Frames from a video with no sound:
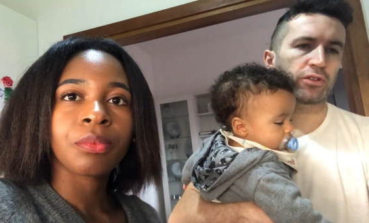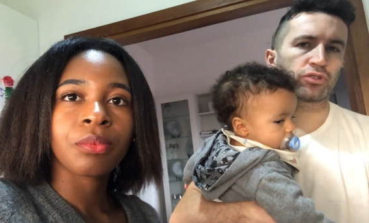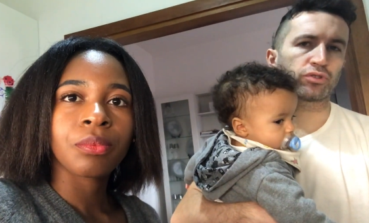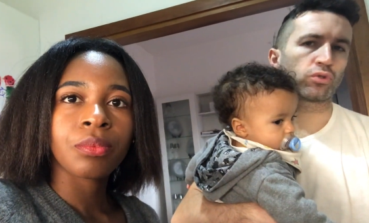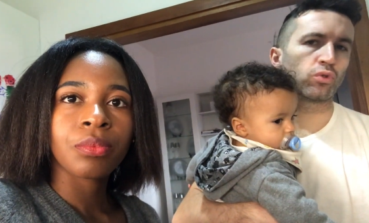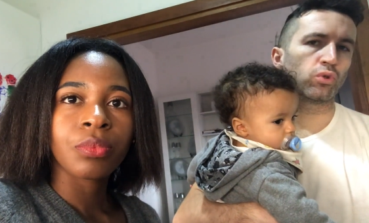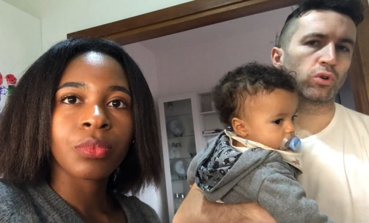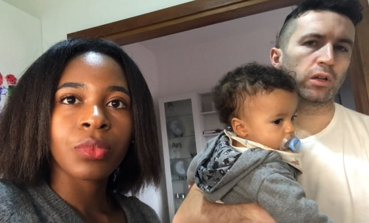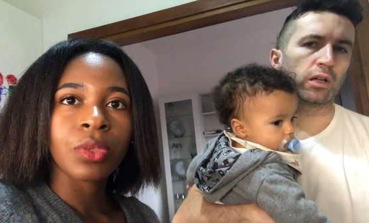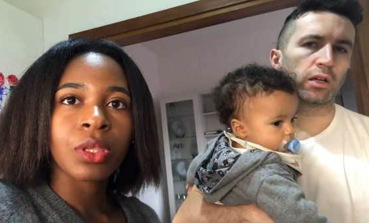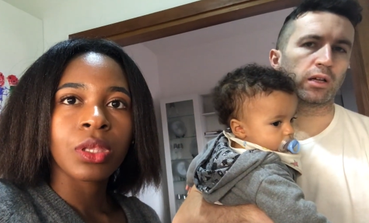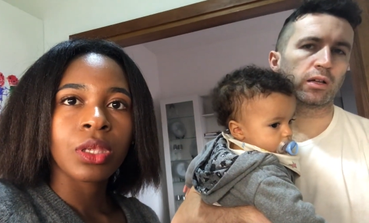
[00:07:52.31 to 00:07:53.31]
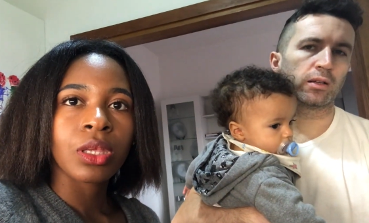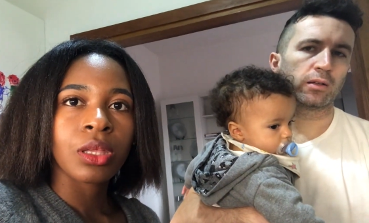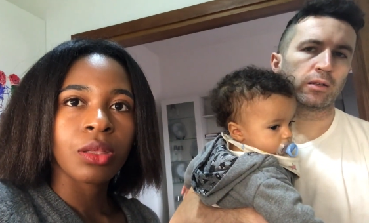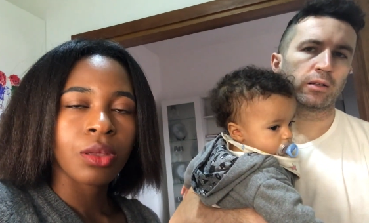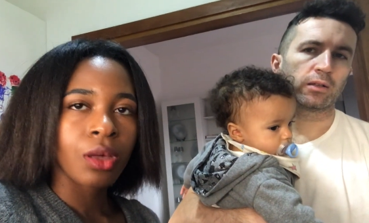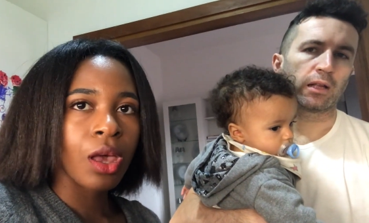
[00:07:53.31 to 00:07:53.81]
Speaker 1: uh, eh. school.
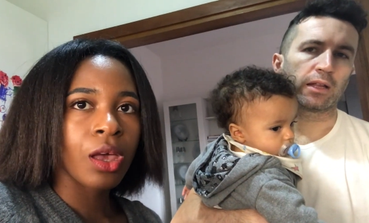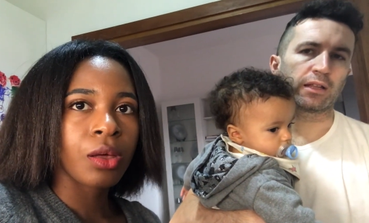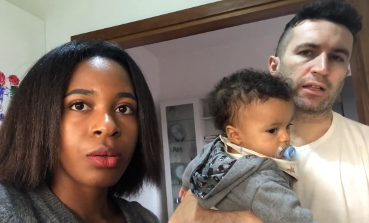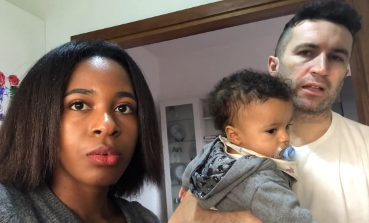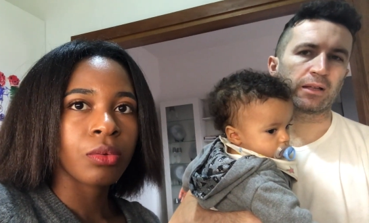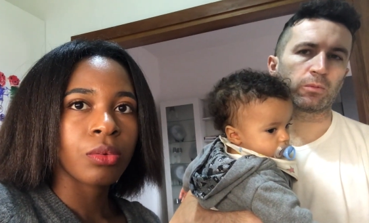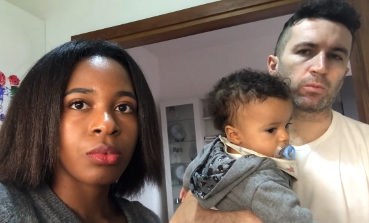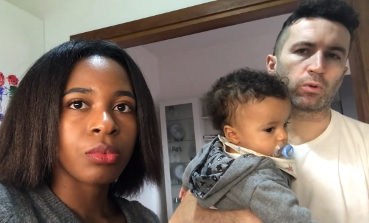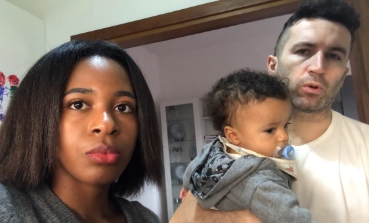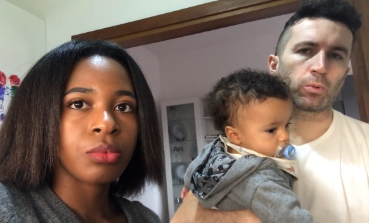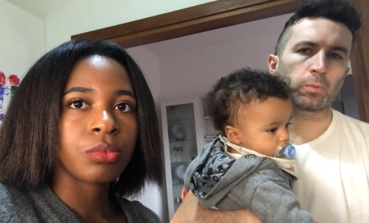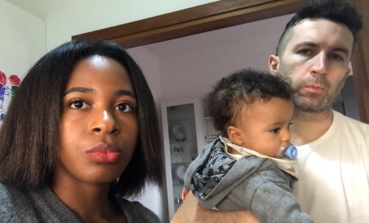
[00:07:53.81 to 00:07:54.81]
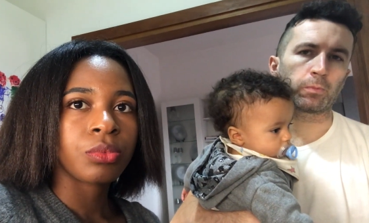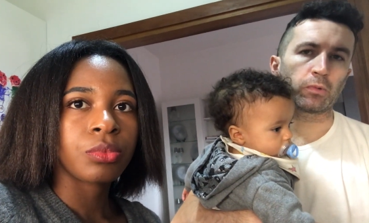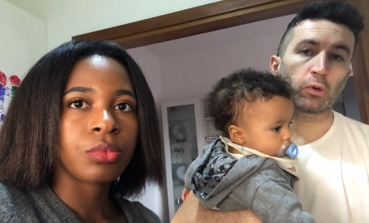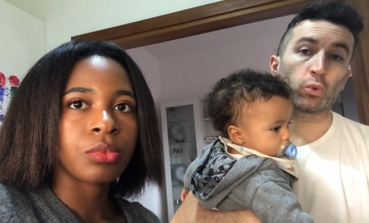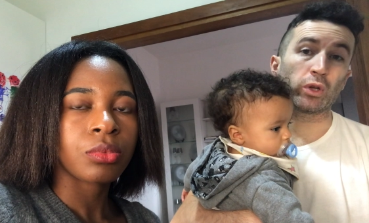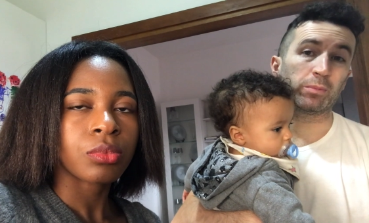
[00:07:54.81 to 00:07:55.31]
Uh, eh. And, uh,
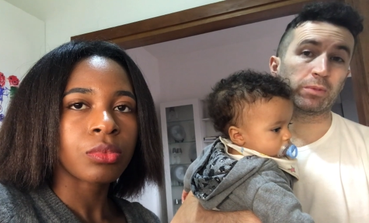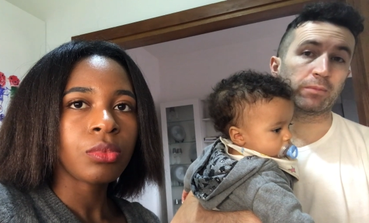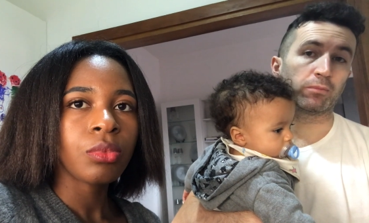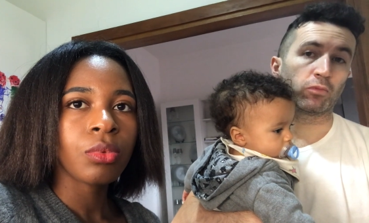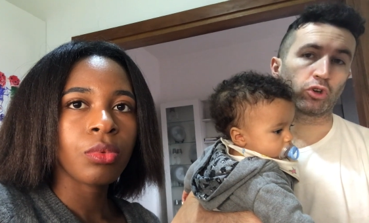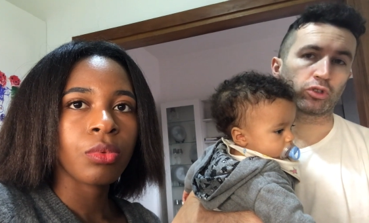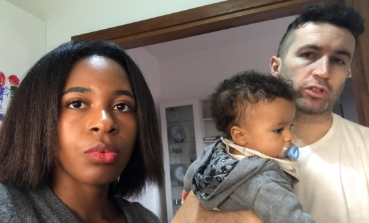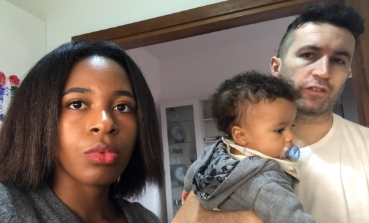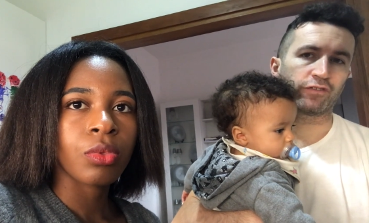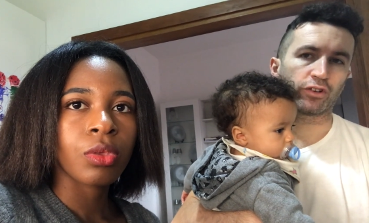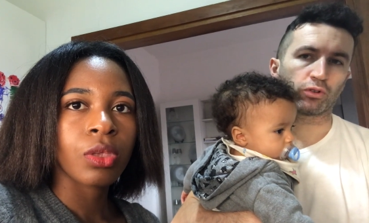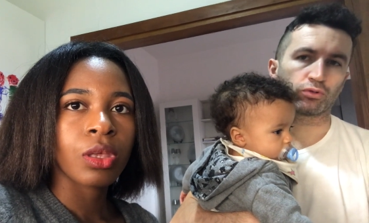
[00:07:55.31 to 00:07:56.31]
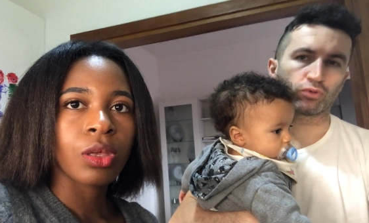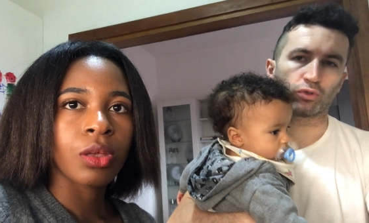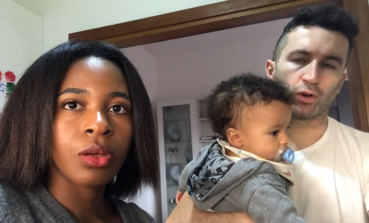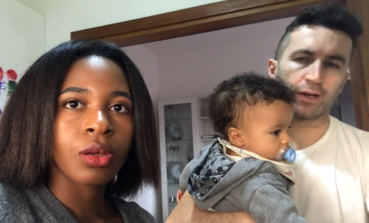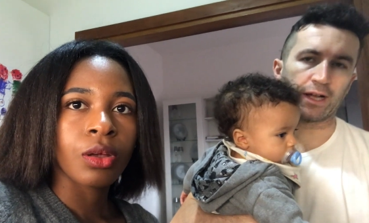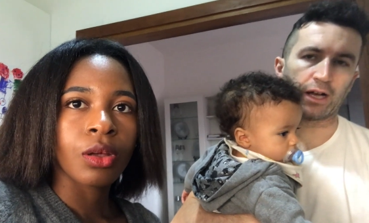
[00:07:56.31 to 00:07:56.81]
will be more difficult to
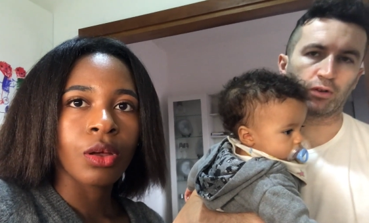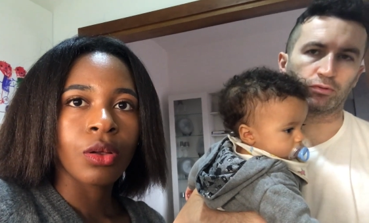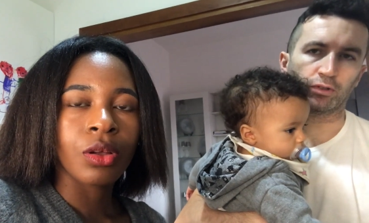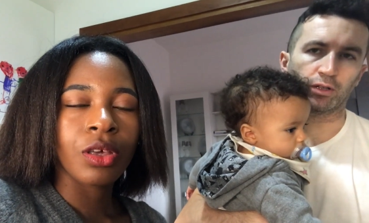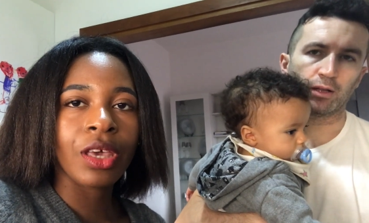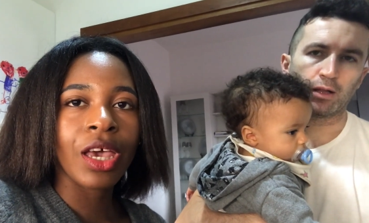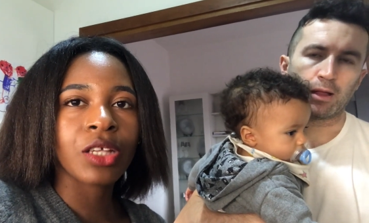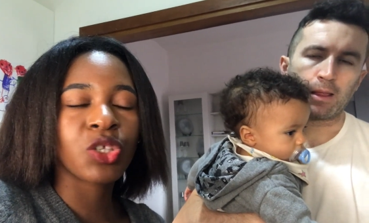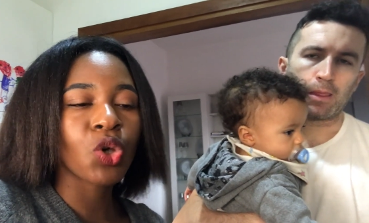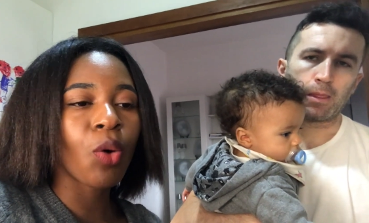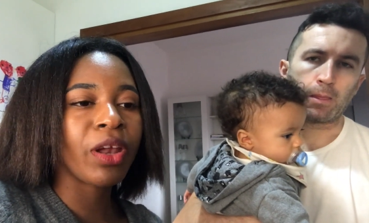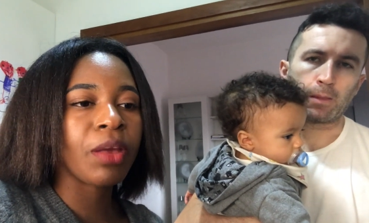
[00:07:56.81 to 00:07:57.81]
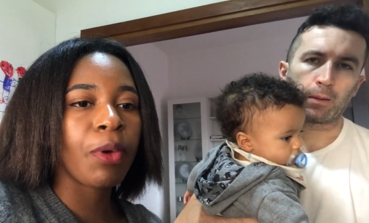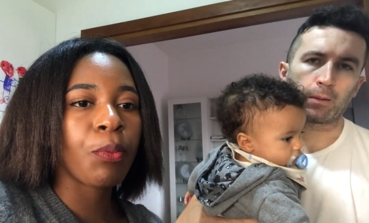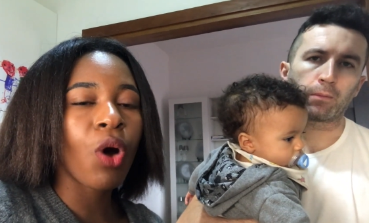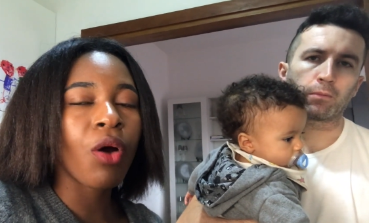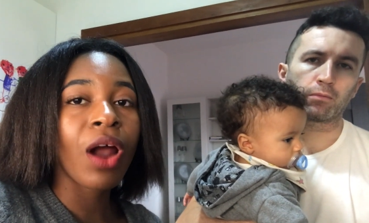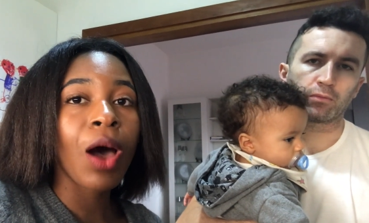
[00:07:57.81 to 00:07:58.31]
go around.
Speaker 2: Yes, so many
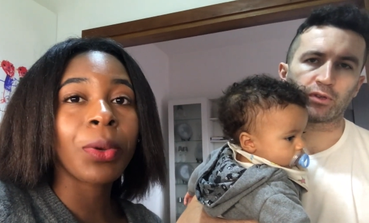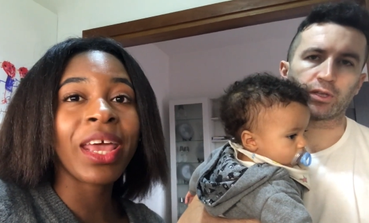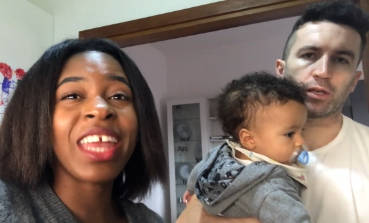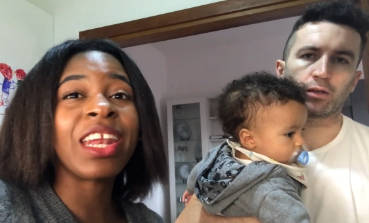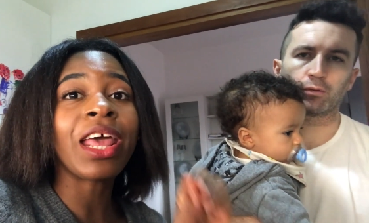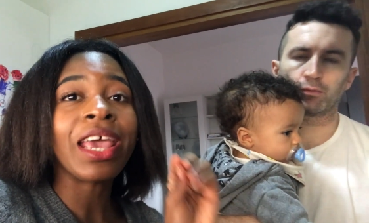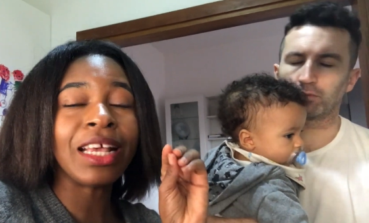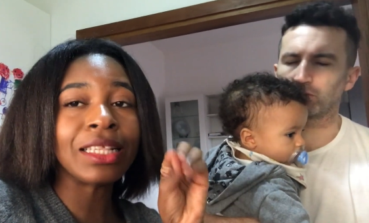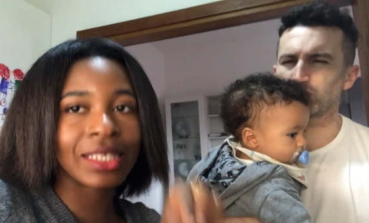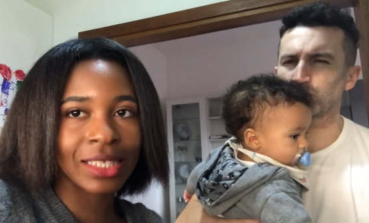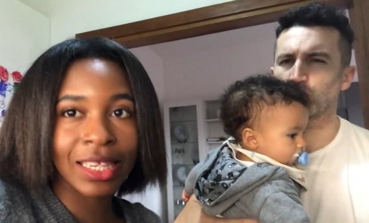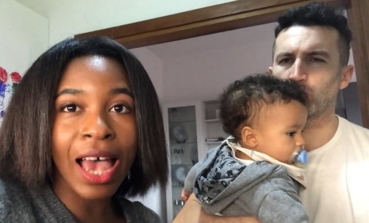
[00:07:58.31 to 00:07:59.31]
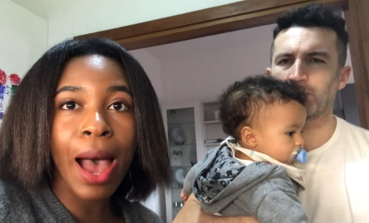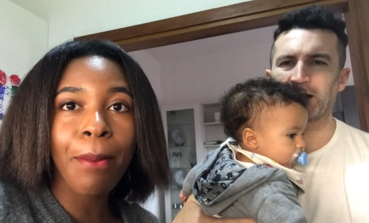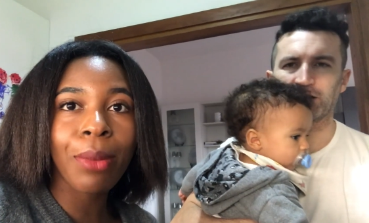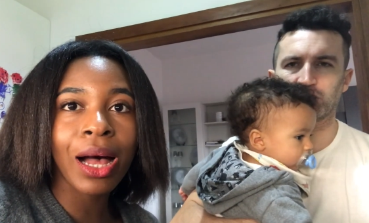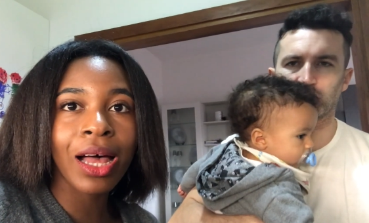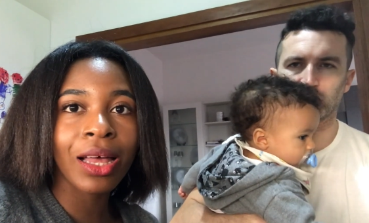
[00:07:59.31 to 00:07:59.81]
people around, and in so
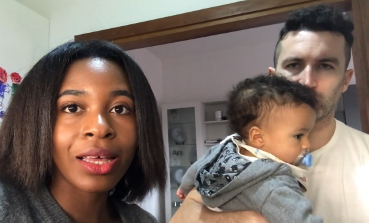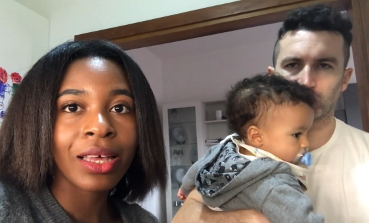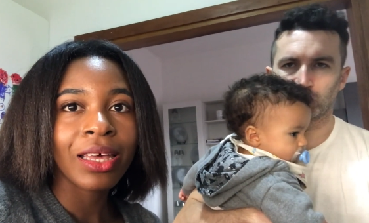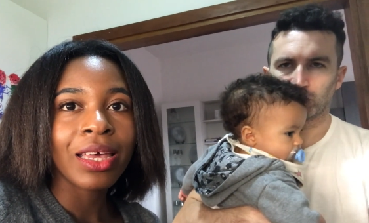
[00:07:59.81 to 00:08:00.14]
summer. Much.